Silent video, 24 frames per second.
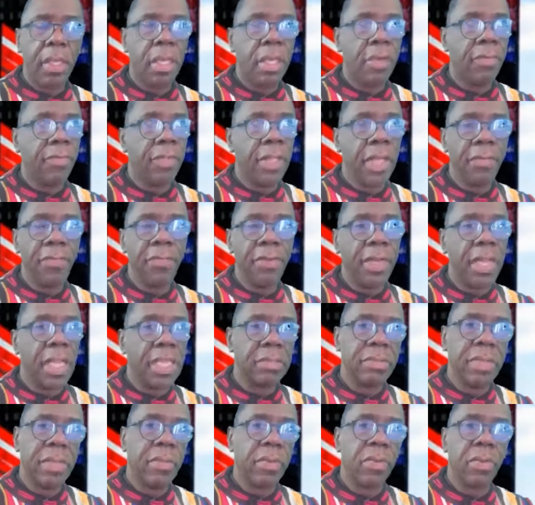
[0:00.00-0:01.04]
If nothing
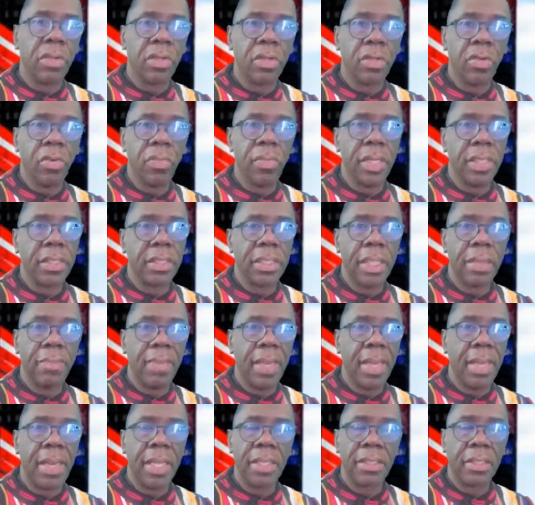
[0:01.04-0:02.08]
else, people are going to come in and say, man,